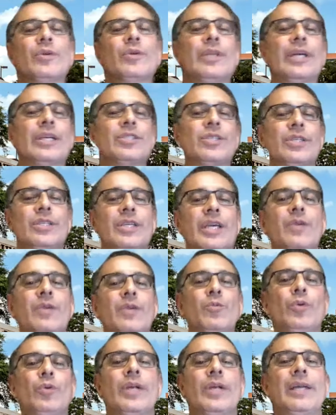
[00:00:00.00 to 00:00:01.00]
election day
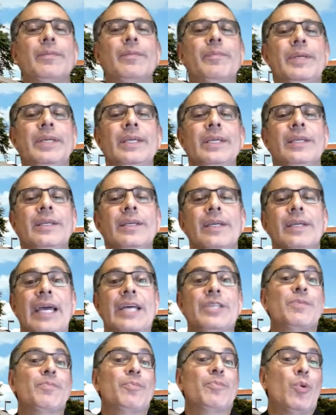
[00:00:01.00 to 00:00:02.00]
will not be
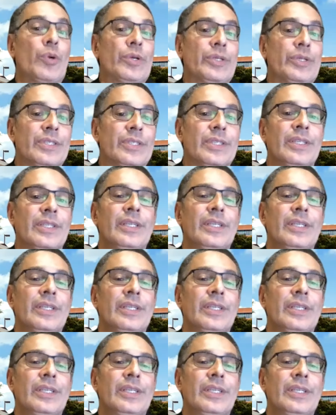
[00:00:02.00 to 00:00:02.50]
as important.